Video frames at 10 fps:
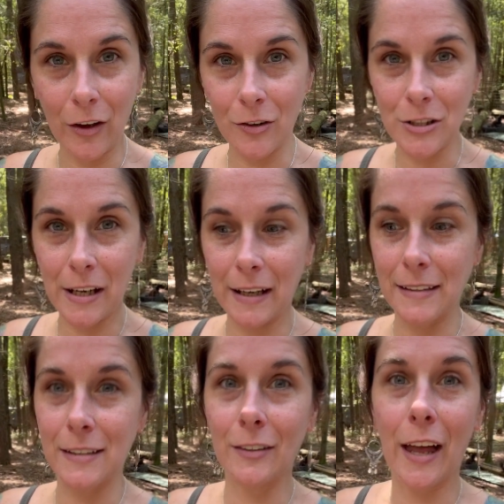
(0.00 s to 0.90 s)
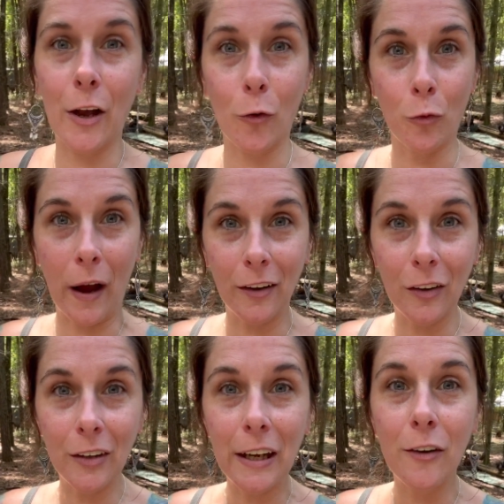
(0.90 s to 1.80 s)
your chickens their like
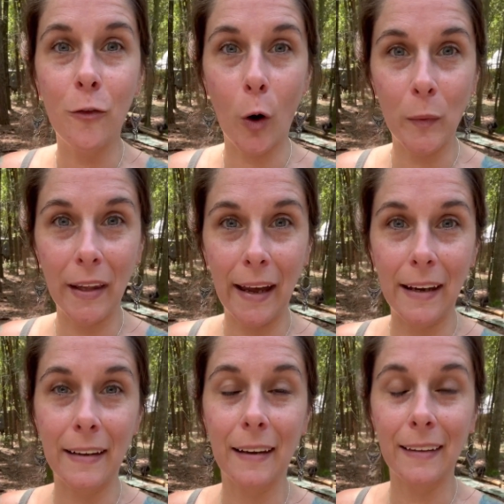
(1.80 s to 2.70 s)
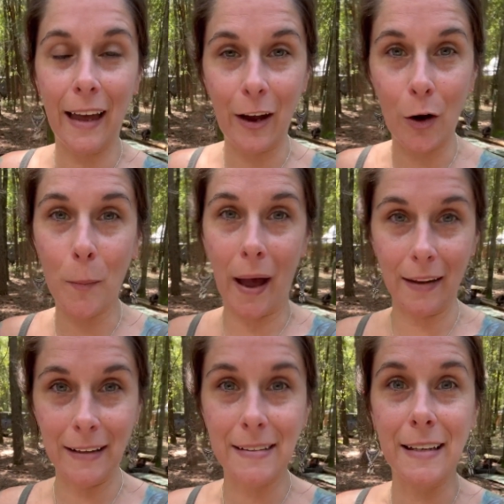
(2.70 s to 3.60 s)
regularly formulated layer
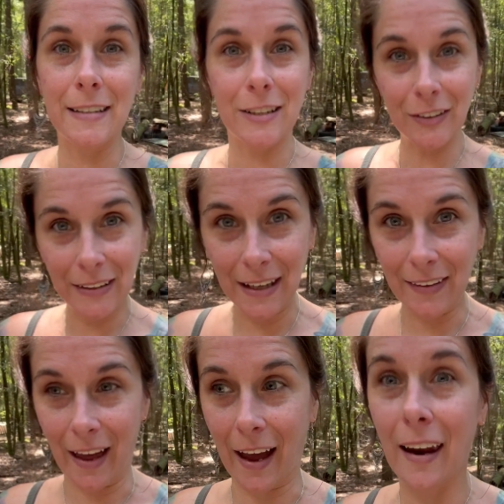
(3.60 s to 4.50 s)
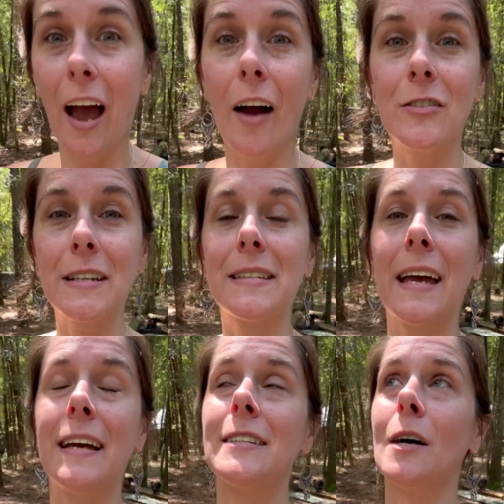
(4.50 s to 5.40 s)
pellets. They still need that. I'm just
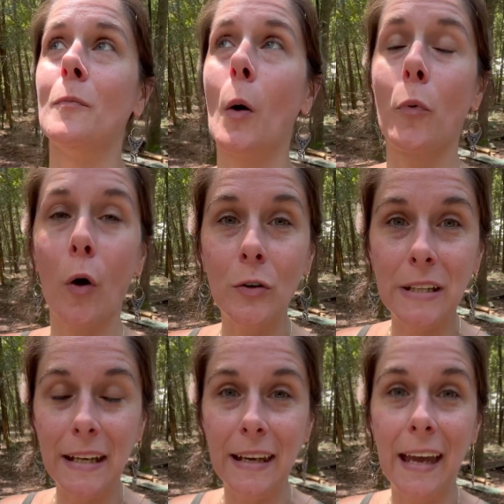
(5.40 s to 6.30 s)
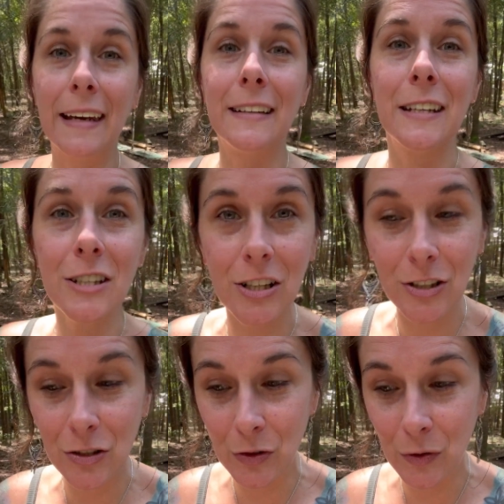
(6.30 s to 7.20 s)
saying some protein in addition to